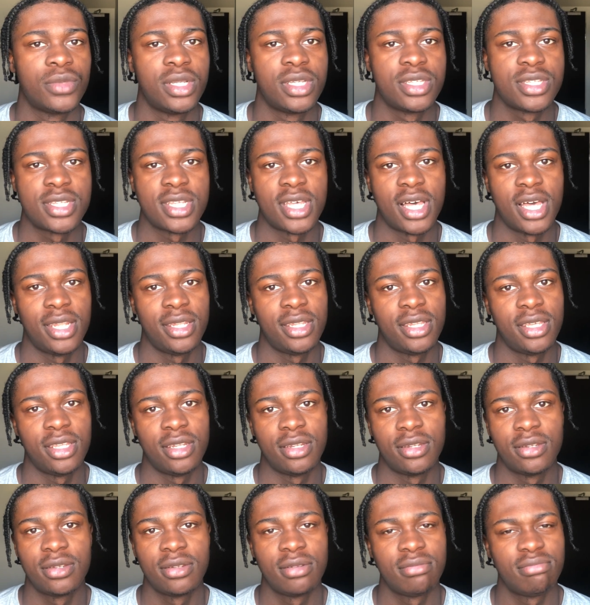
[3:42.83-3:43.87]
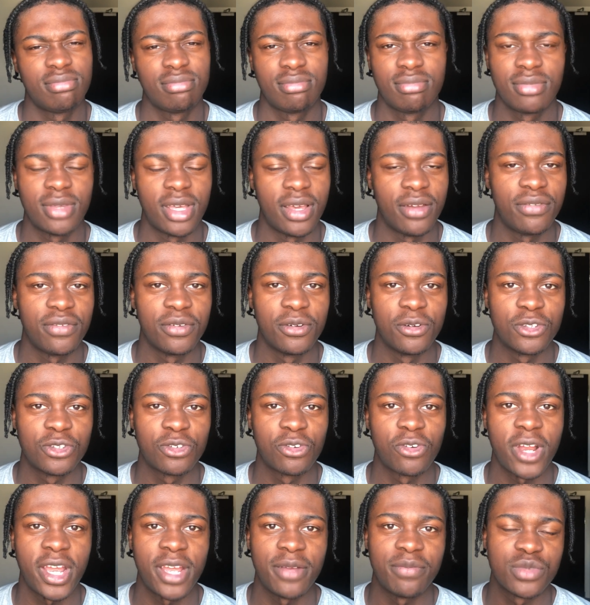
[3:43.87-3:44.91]
signed in, everything was
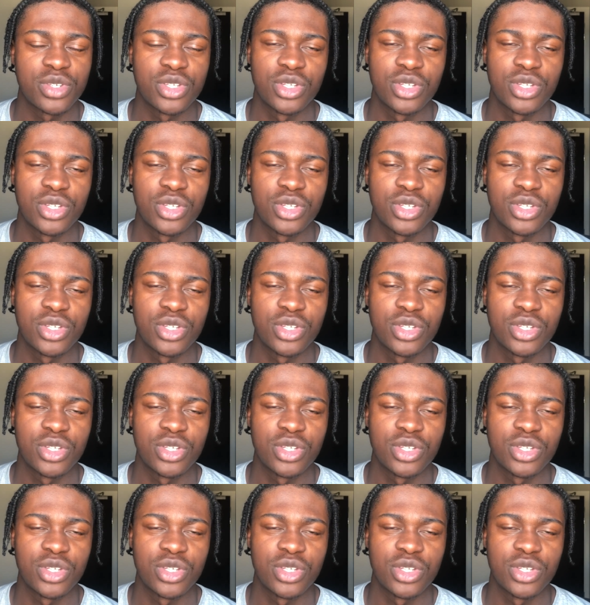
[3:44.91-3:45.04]
great.